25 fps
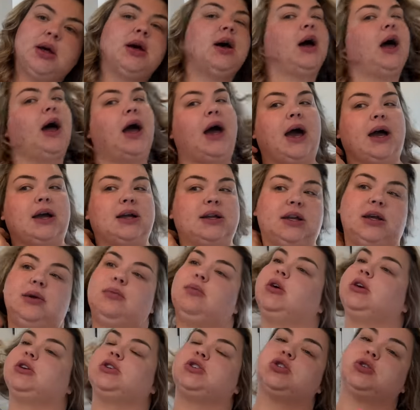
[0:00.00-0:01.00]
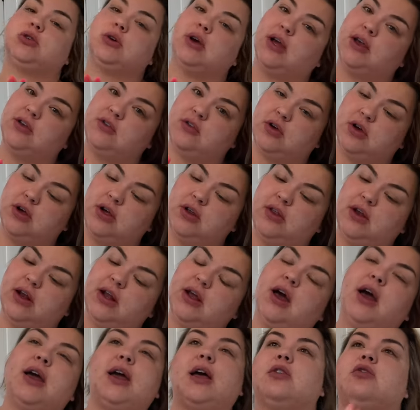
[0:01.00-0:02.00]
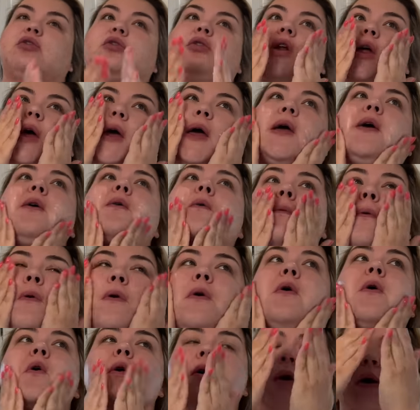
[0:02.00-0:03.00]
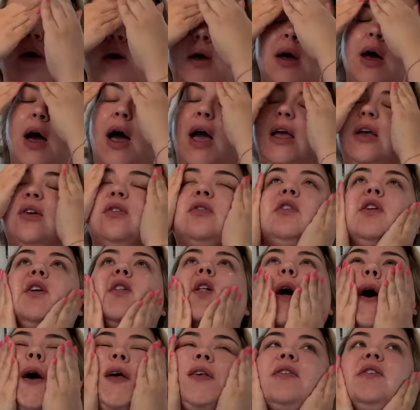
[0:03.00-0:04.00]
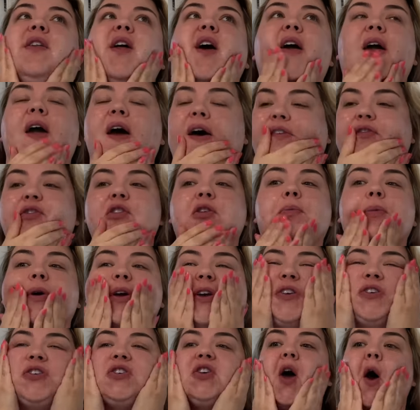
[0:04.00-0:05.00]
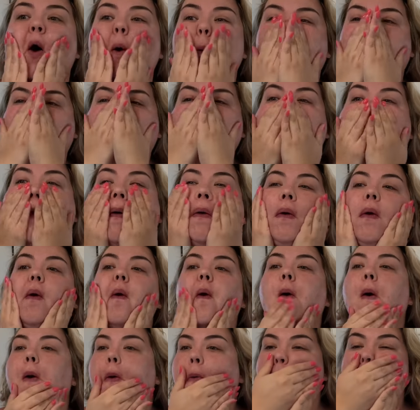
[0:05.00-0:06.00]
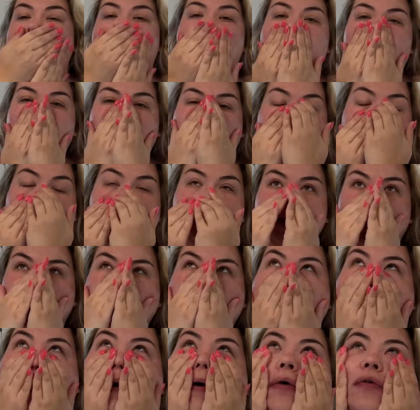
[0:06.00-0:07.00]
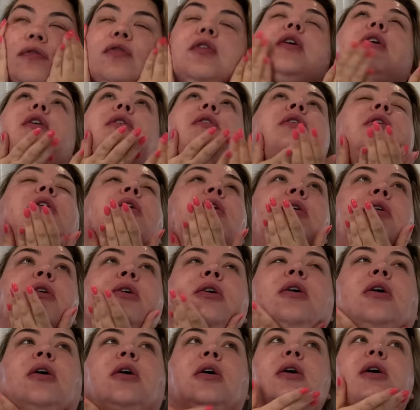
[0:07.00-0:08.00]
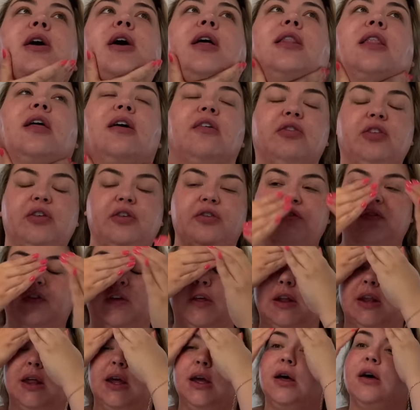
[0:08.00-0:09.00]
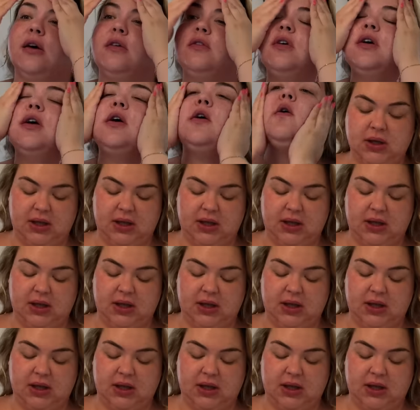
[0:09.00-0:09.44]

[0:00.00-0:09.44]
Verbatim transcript: Acne Moisturizer that I got yesterday. I used it last night after my shower and I love, I love the feeling of it.